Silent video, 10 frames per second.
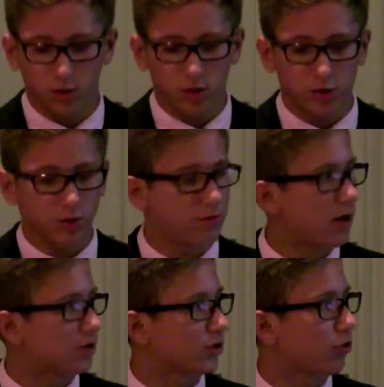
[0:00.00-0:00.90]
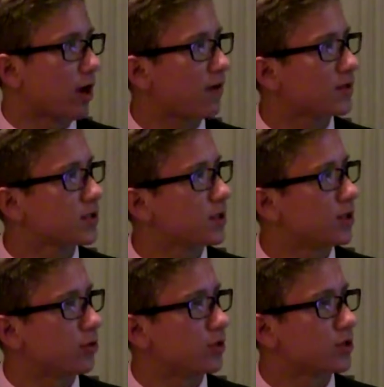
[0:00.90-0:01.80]
2,000 grafts
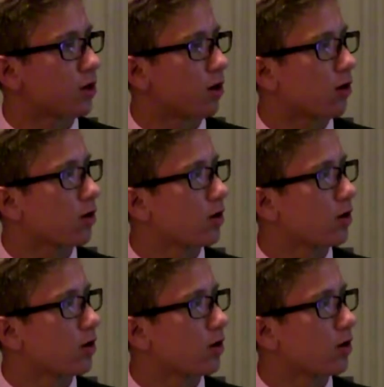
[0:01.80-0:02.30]
into his scar,